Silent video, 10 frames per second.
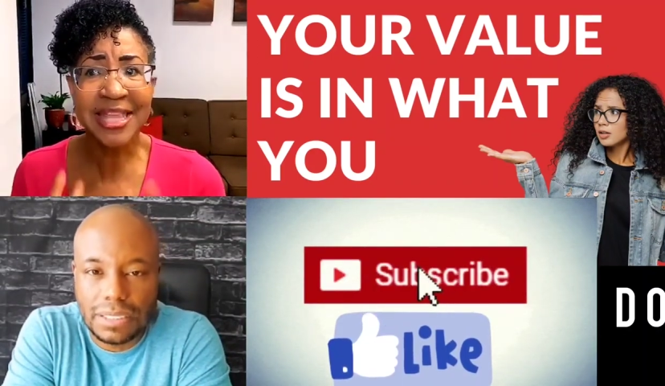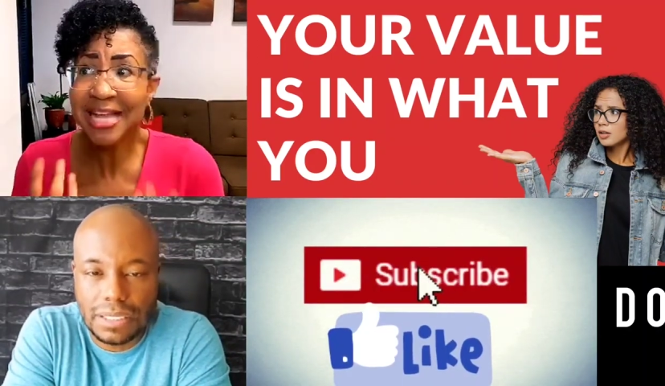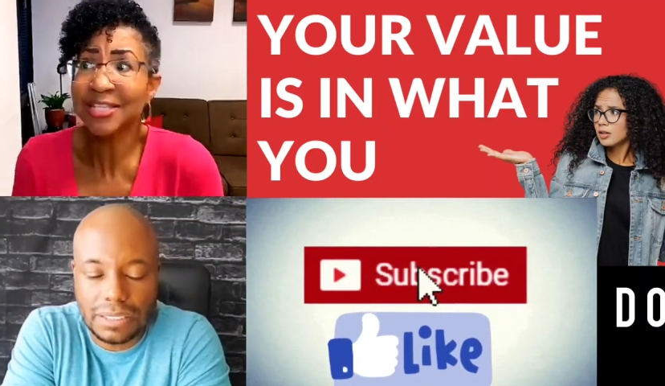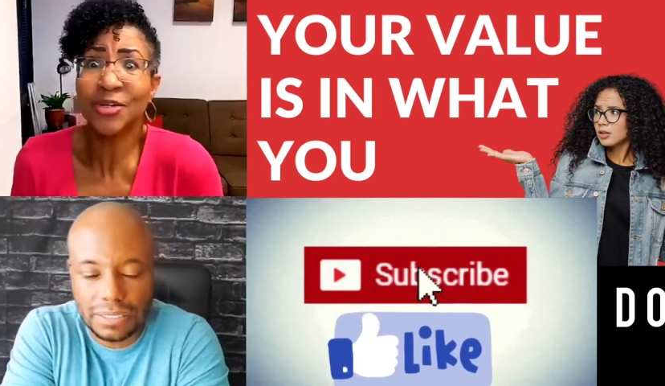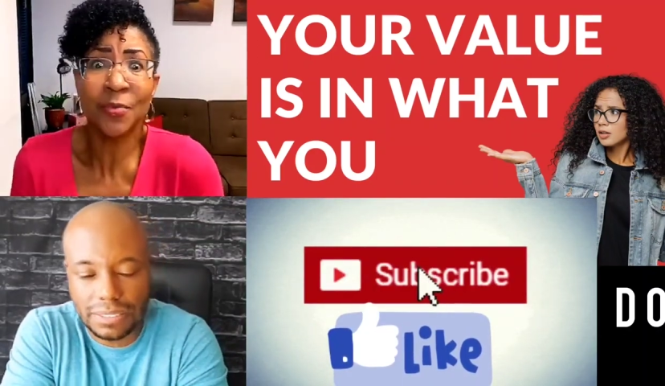
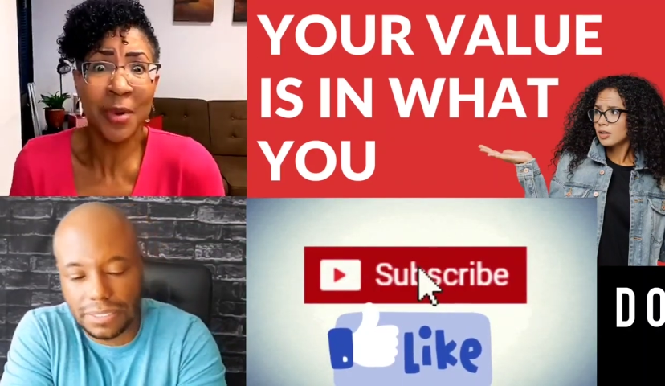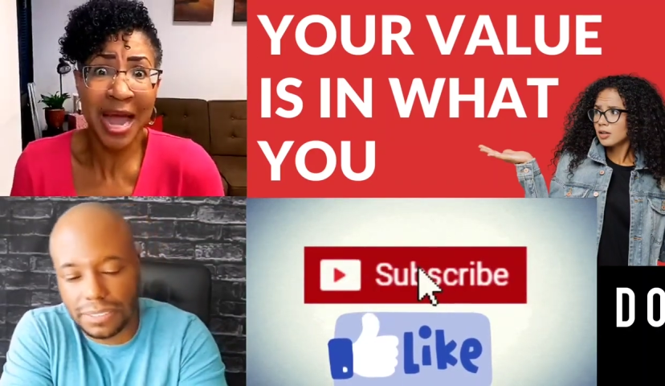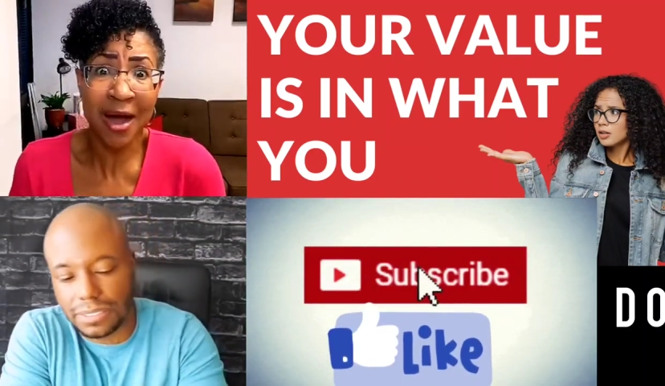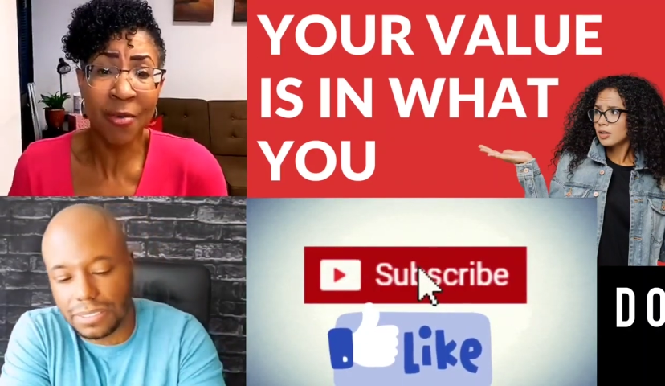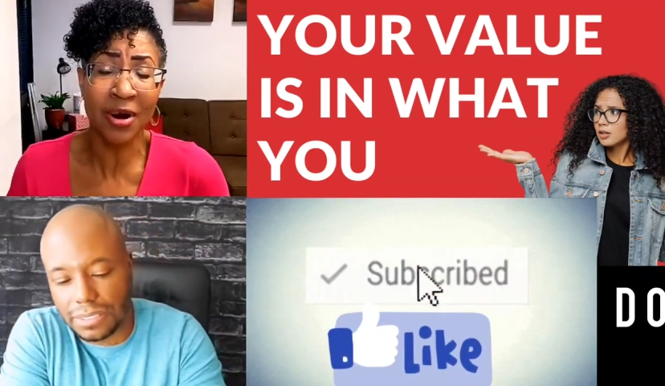Speaker 1: That's your
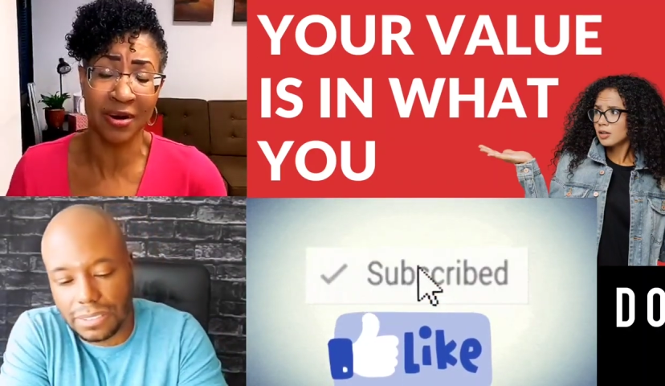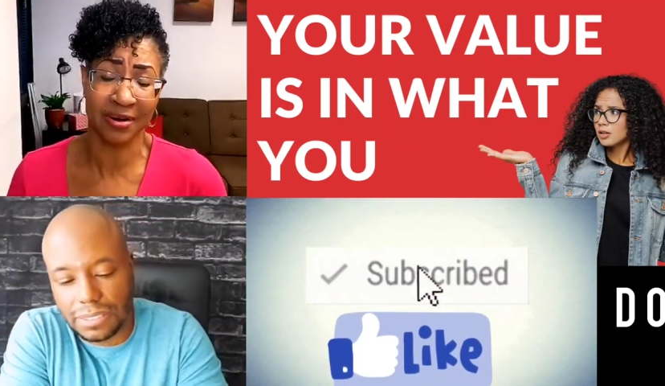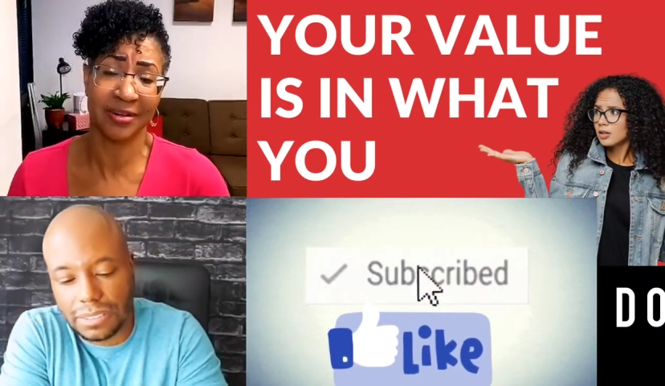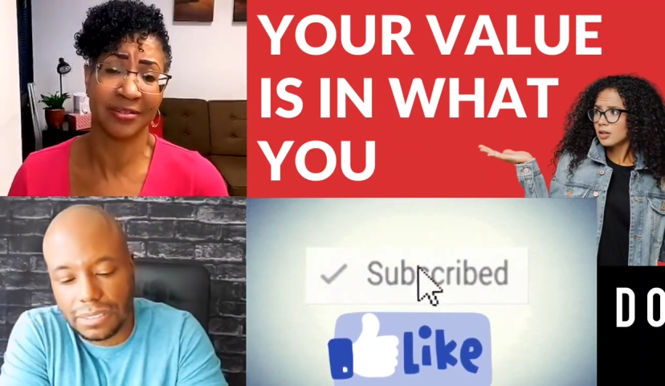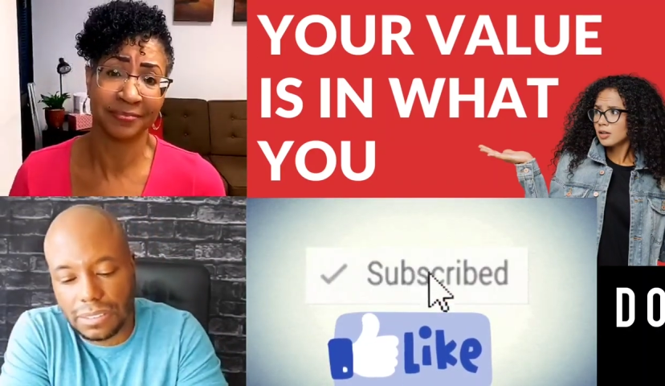
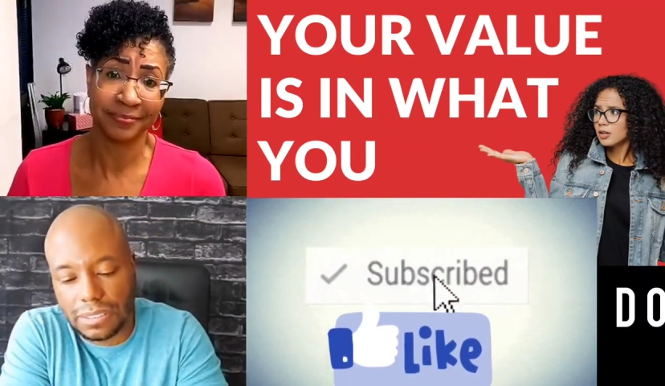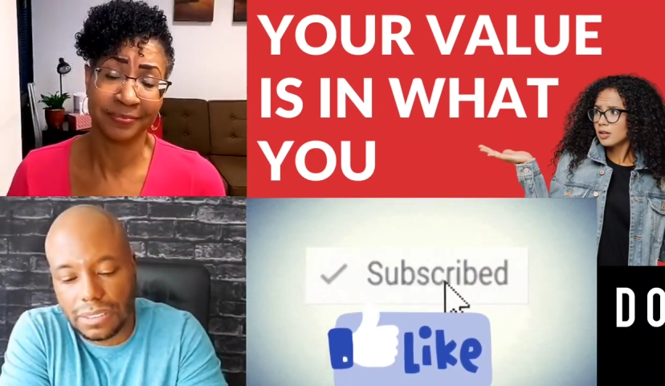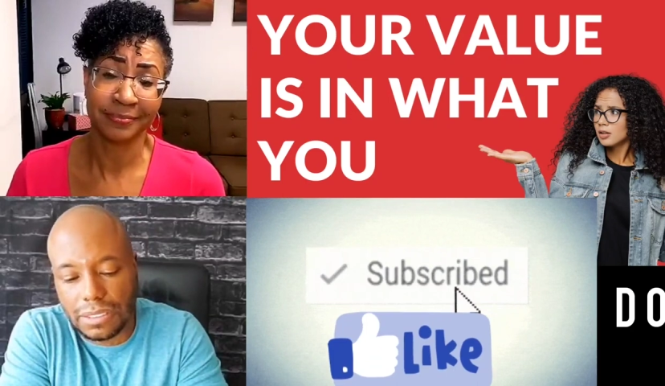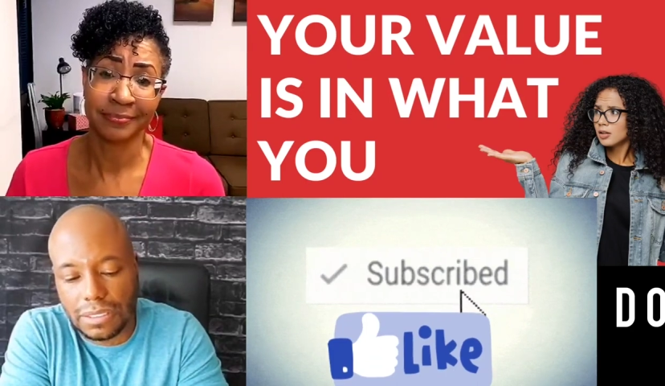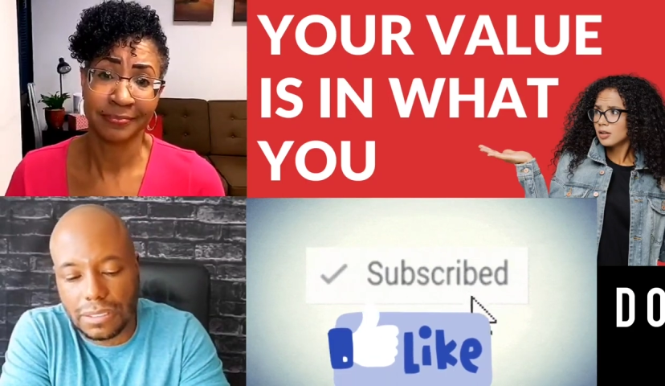power.
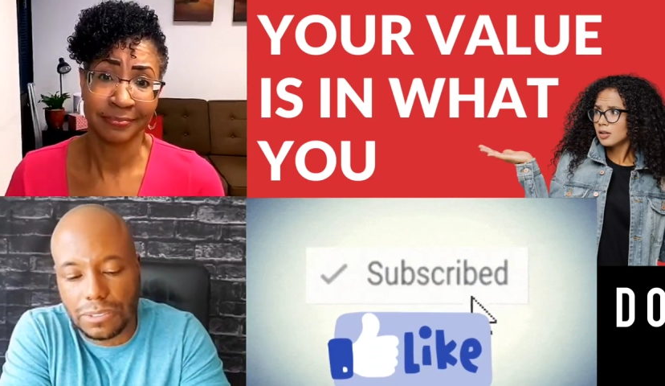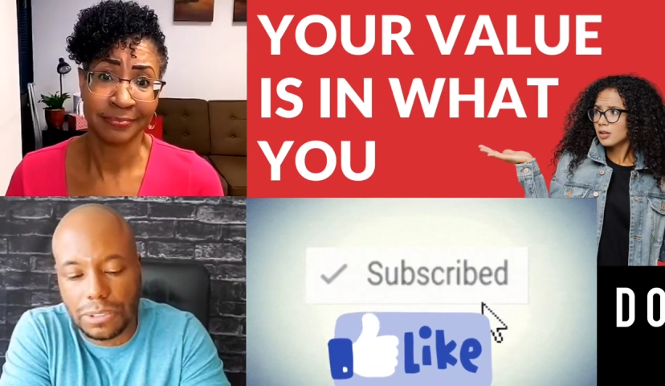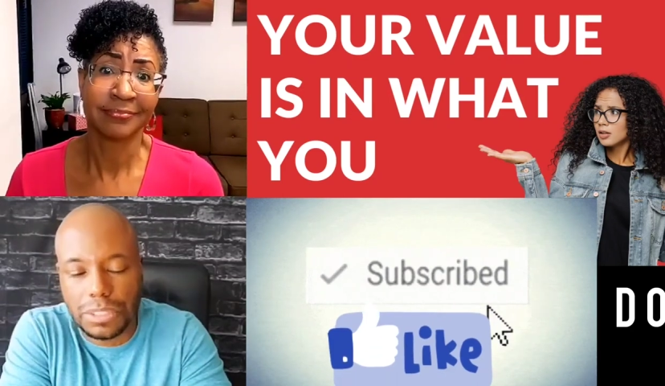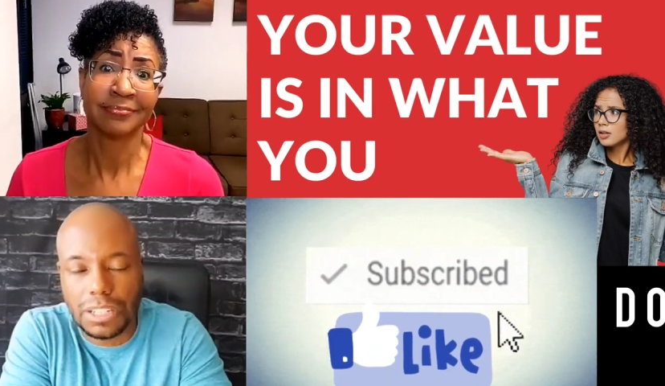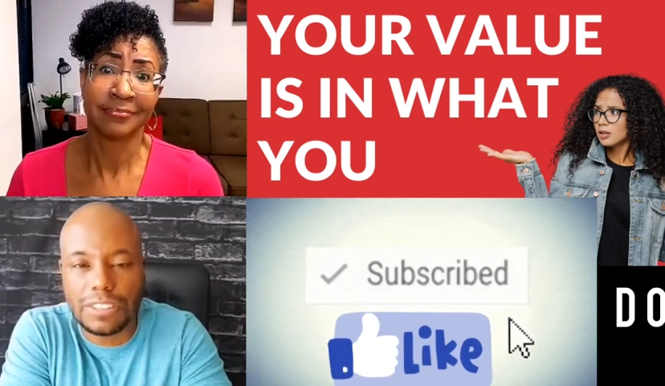
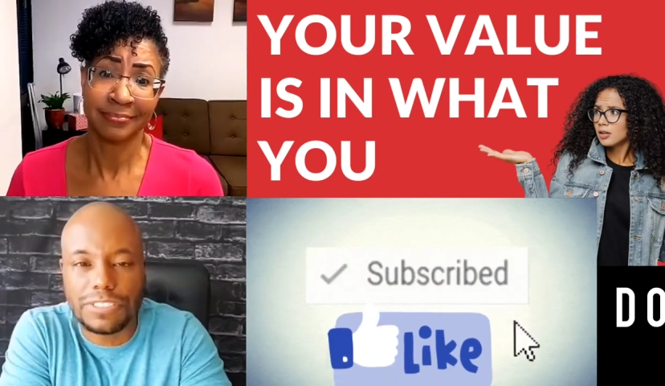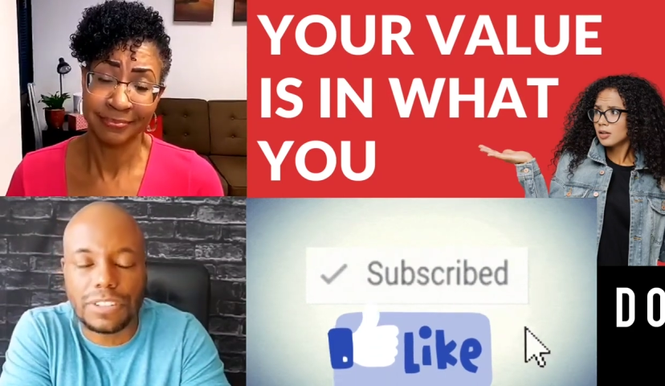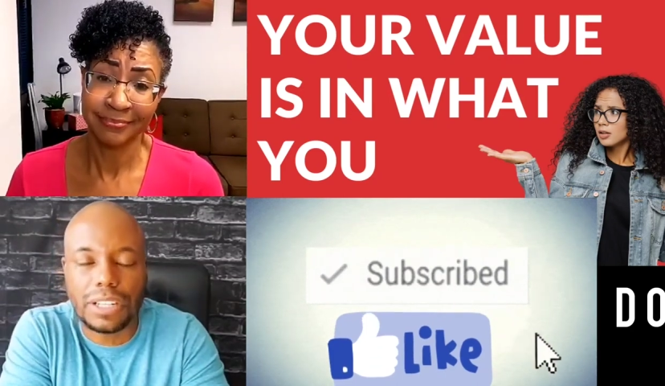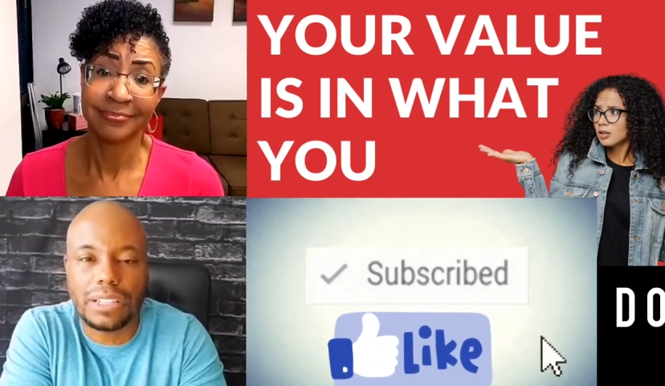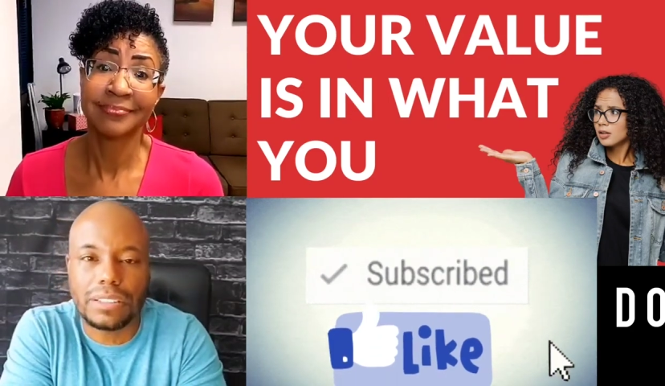
Speaker 2: Women are
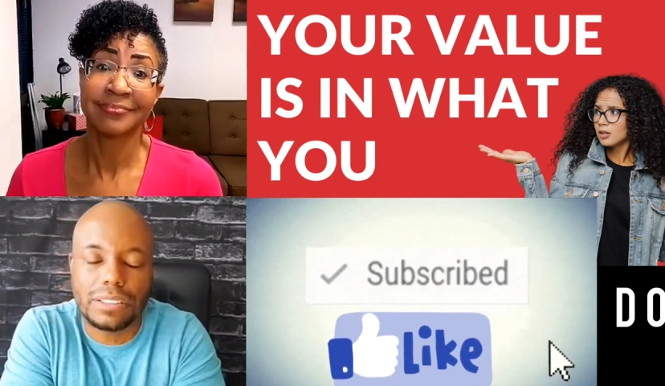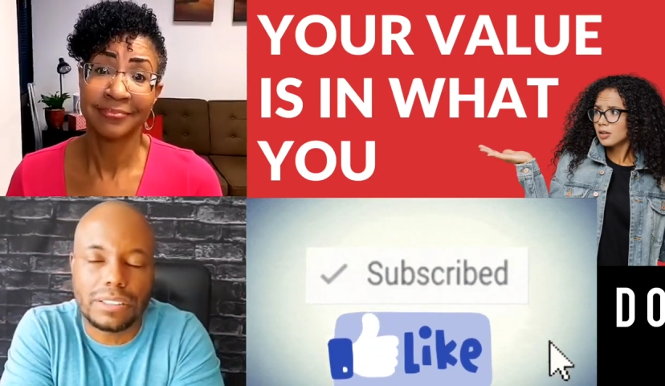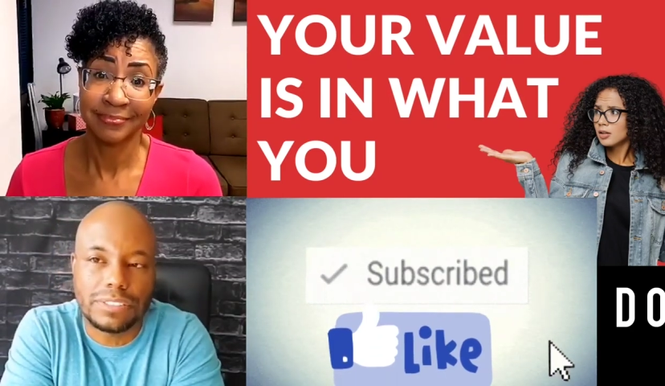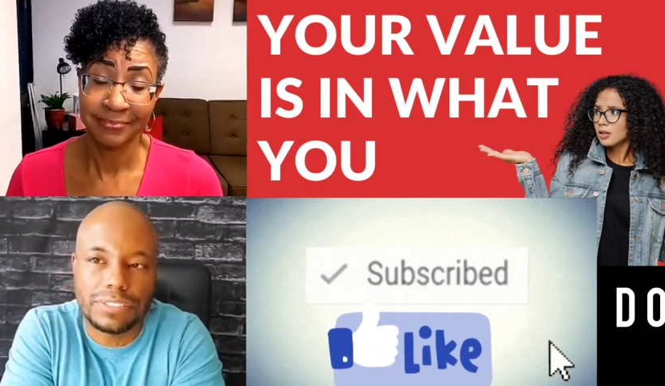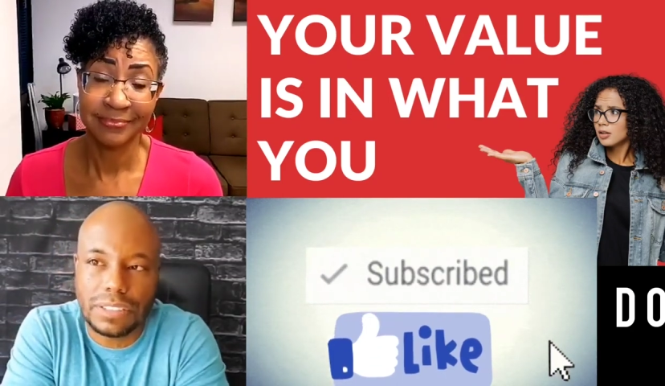afraid
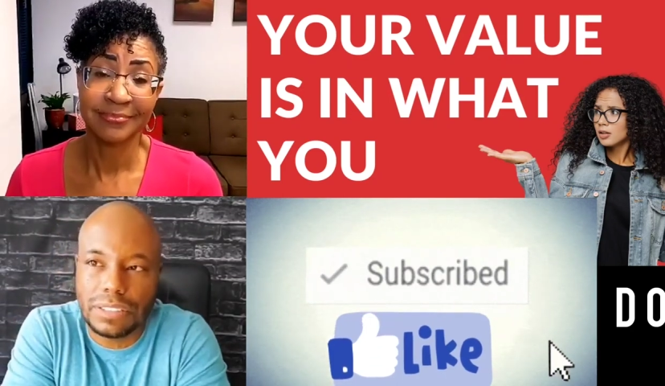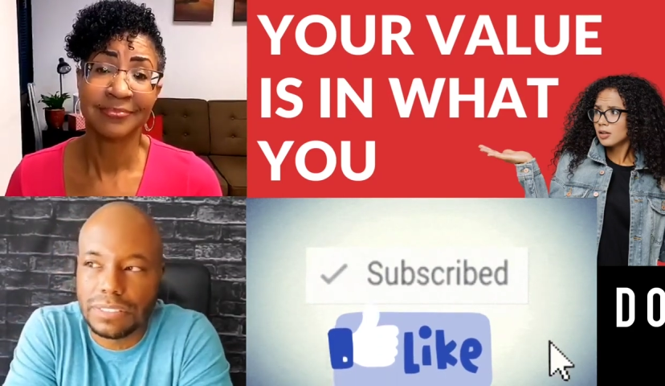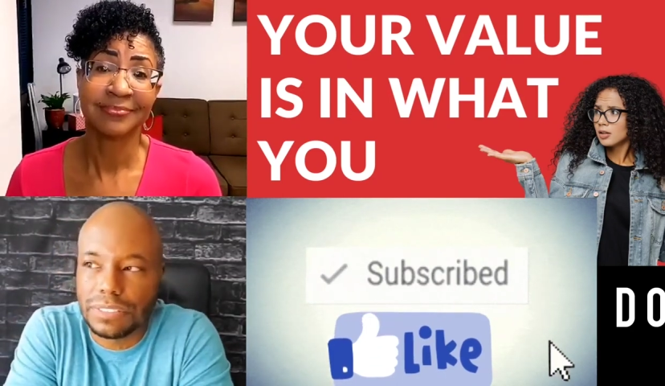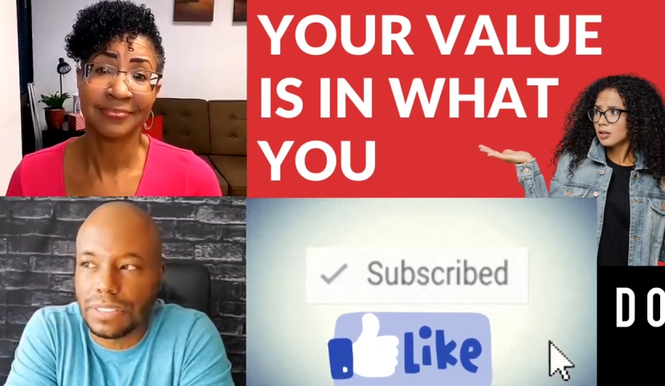of of